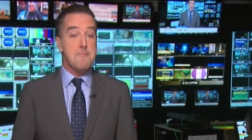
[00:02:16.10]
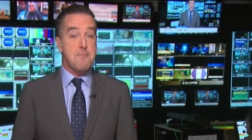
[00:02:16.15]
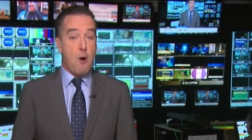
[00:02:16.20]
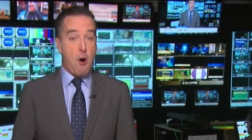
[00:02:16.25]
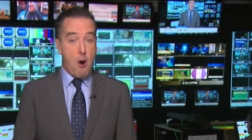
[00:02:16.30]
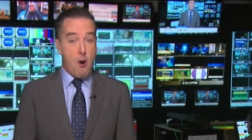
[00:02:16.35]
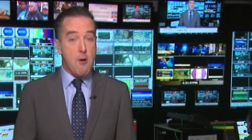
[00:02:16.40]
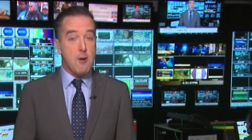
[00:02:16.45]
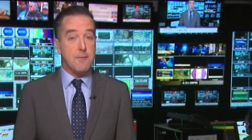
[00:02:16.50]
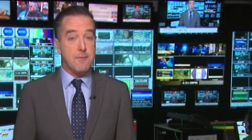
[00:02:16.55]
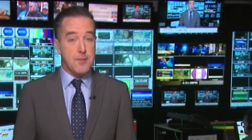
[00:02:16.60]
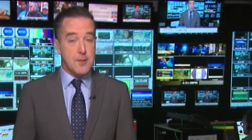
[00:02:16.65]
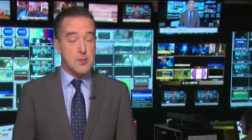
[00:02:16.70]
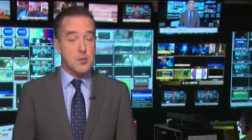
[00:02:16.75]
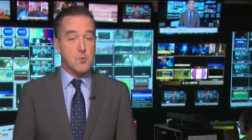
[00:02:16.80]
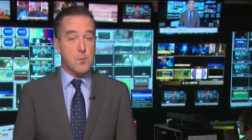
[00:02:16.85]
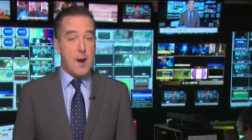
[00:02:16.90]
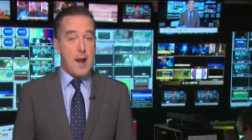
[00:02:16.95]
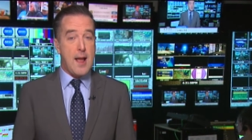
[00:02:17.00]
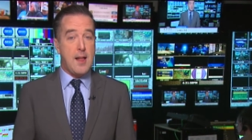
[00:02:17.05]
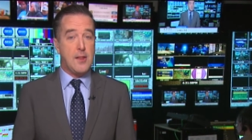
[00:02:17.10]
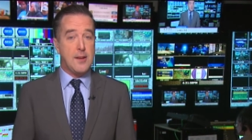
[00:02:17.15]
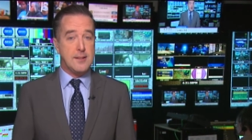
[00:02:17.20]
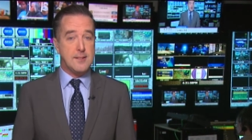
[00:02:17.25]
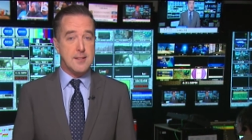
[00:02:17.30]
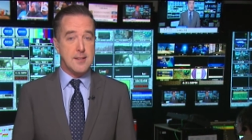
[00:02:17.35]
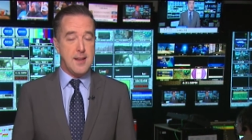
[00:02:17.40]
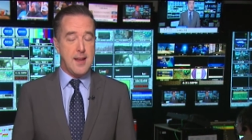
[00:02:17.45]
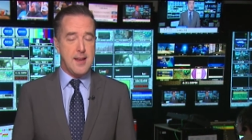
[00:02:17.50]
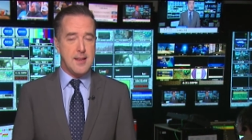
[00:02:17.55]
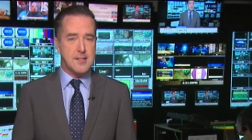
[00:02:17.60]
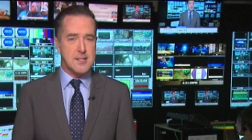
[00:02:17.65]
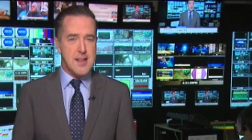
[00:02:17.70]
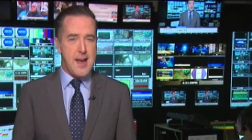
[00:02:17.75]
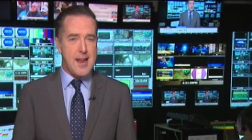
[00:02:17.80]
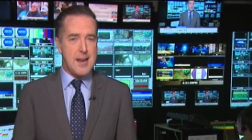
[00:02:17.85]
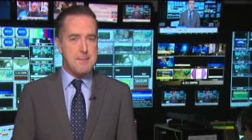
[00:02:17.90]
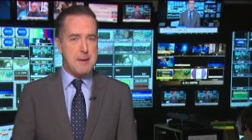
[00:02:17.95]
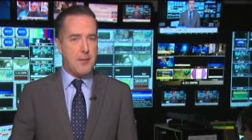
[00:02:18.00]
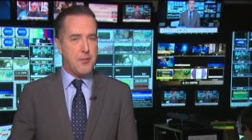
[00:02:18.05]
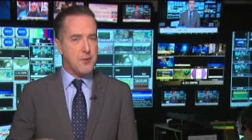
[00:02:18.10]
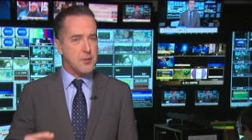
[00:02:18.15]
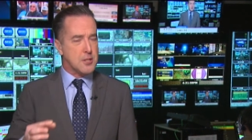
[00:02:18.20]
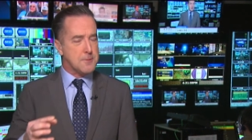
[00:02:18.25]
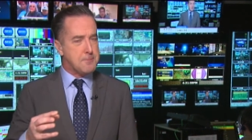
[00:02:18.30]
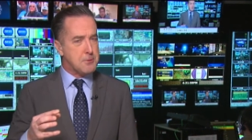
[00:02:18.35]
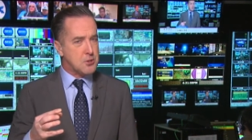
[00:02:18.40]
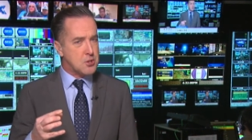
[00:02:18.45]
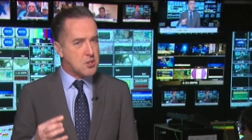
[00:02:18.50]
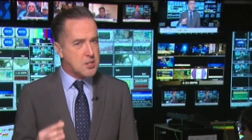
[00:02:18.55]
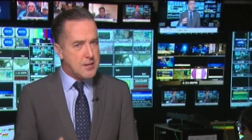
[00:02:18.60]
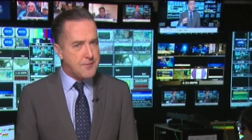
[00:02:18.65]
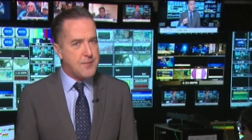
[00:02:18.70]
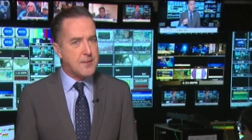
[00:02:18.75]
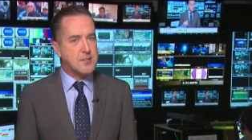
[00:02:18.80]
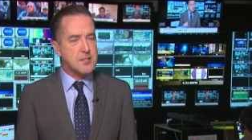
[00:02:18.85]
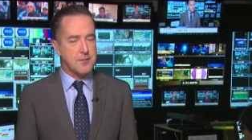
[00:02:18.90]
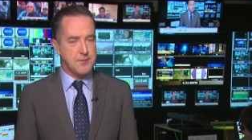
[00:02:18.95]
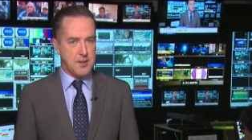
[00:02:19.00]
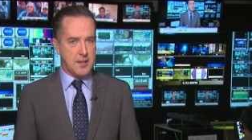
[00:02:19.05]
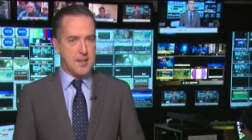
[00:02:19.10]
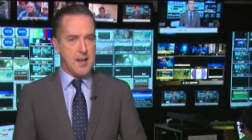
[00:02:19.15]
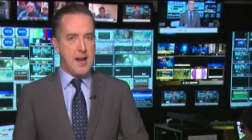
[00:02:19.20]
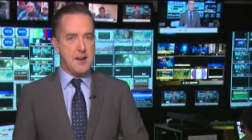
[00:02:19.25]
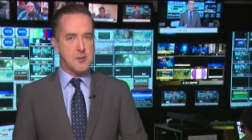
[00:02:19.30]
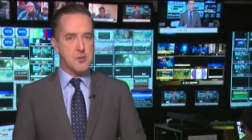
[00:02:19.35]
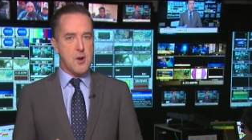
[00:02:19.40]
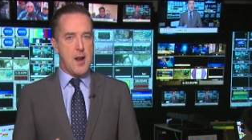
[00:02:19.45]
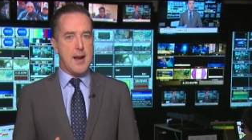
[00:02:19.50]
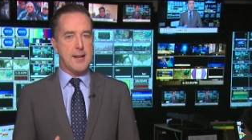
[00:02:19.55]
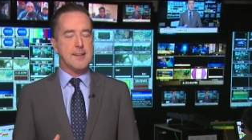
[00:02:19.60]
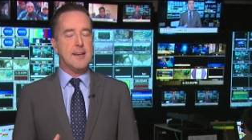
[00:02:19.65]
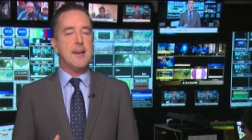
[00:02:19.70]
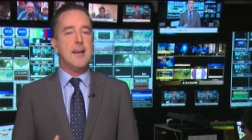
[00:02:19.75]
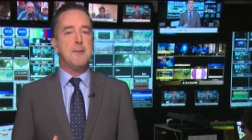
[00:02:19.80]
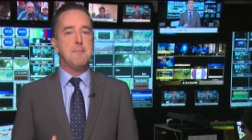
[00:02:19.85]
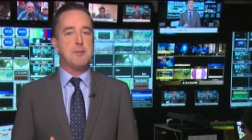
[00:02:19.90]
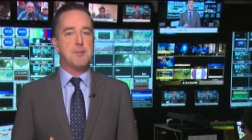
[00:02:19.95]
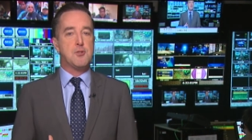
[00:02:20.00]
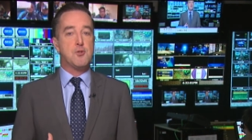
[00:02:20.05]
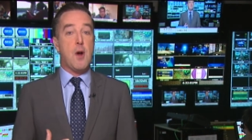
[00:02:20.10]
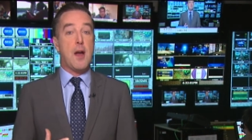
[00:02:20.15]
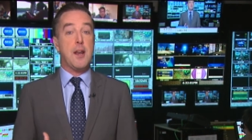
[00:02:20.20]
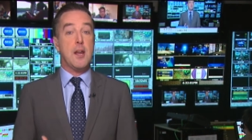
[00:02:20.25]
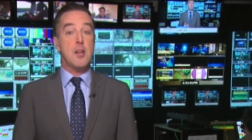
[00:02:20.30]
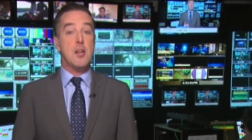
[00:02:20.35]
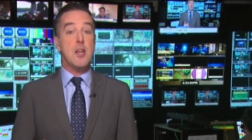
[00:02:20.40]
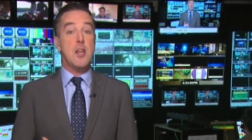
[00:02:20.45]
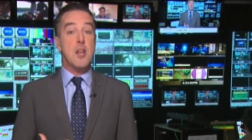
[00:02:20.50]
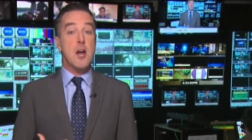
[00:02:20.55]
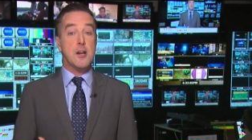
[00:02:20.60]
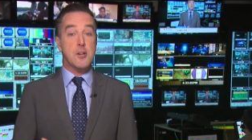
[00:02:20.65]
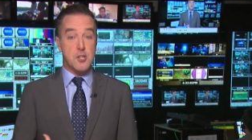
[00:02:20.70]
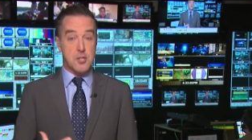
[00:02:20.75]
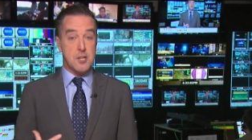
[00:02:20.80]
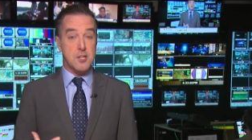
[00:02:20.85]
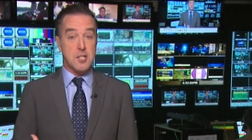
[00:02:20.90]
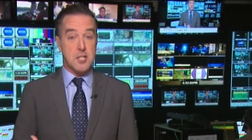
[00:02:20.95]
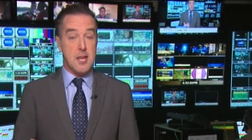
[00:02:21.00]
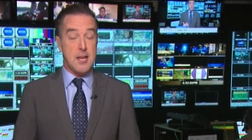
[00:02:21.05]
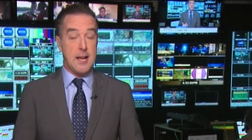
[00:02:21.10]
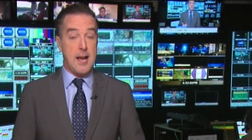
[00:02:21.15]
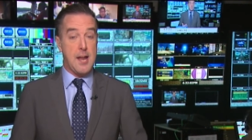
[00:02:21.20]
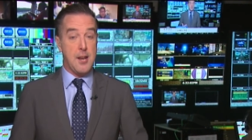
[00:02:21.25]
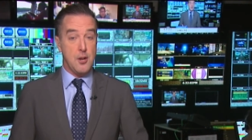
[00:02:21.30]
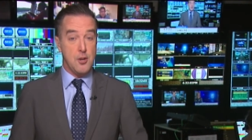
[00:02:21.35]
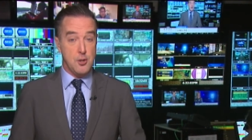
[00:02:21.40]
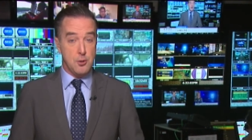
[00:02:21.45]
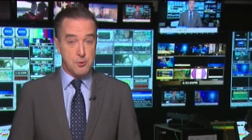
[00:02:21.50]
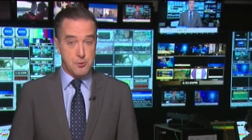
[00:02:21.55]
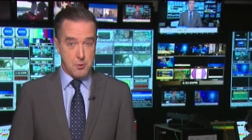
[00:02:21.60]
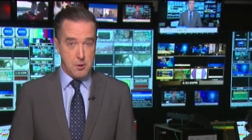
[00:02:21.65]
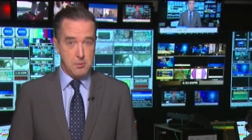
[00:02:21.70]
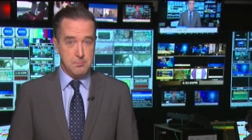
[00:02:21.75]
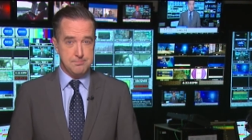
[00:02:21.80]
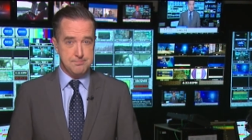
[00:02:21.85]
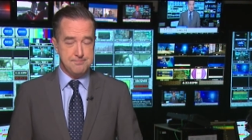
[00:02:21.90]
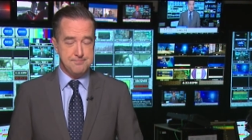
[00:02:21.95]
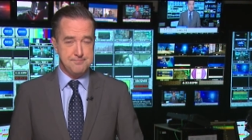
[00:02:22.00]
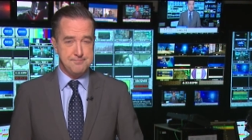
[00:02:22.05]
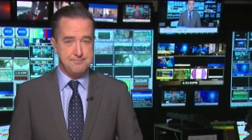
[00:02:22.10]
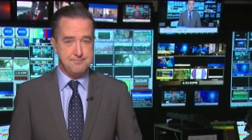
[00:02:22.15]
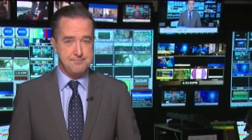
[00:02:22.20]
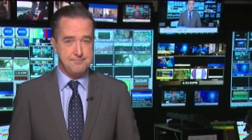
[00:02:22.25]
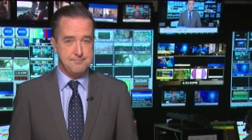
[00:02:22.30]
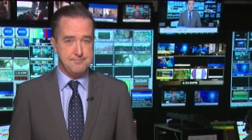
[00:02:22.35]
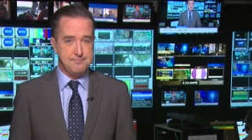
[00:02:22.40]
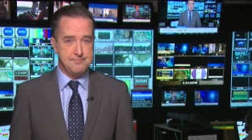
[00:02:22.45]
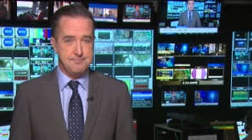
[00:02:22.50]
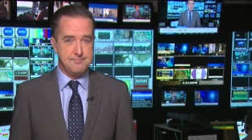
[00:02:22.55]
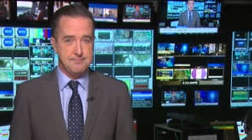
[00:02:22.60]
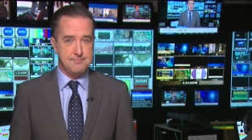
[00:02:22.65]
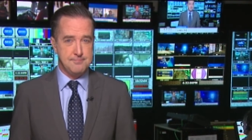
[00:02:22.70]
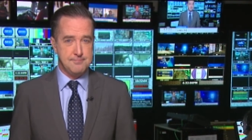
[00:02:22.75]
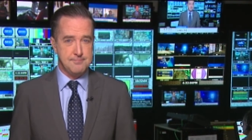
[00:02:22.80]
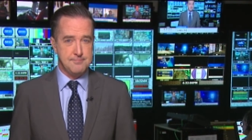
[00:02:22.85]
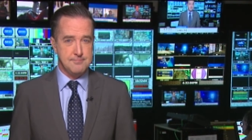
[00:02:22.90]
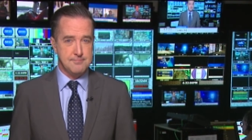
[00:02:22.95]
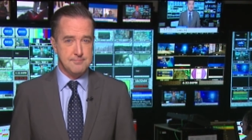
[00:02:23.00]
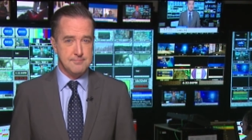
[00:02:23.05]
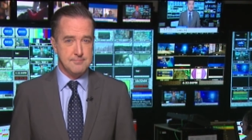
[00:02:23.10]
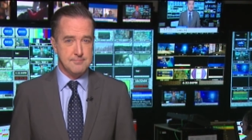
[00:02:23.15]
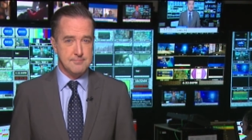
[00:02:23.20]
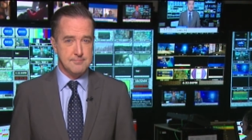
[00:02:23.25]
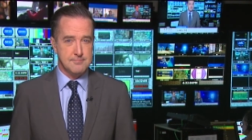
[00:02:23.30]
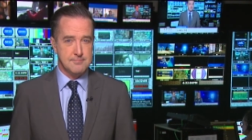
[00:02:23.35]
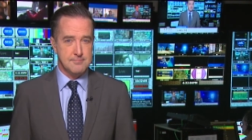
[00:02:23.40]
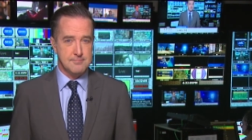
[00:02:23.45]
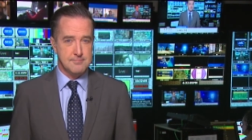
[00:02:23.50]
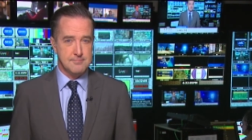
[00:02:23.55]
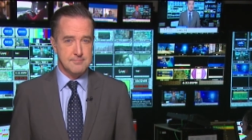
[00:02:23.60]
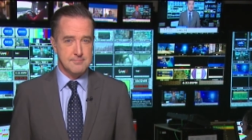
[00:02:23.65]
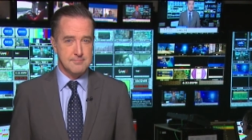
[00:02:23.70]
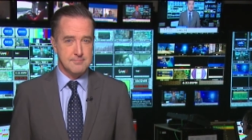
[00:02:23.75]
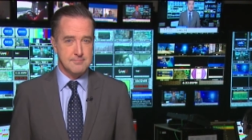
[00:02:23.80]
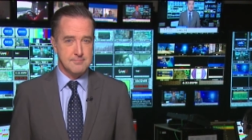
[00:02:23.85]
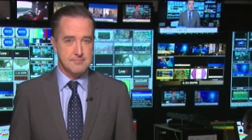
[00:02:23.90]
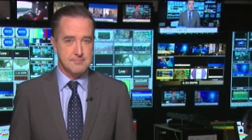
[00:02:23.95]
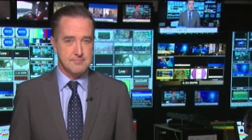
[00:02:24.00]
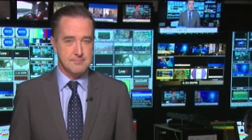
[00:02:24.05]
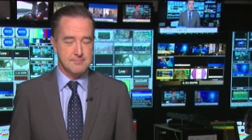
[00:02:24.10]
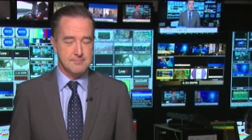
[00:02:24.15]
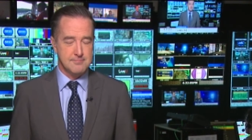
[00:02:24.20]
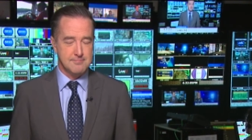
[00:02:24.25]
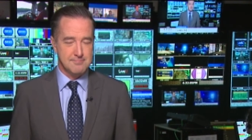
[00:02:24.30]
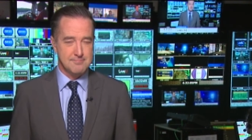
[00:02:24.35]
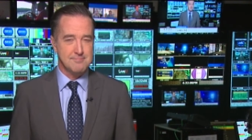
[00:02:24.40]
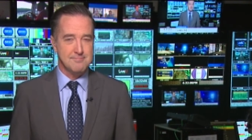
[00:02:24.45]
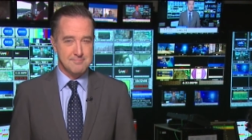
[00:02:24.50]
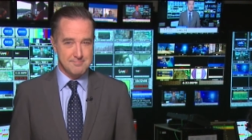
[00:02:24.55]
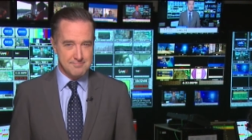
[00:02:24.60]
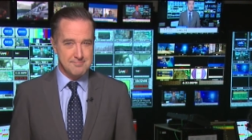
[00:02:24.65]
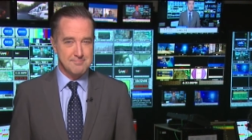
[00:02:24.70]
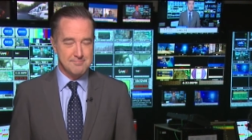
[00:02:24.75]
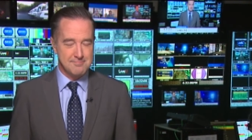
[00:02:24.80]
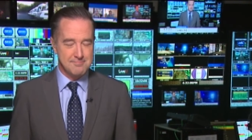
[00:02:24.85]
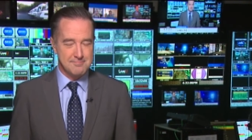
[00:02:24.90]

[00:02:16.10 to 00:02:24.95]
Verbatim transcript: part of this rally today is not about the specifics of the contract, but to try to nudge this thing out of neutral. Chris, Tye, in our control room, thank you so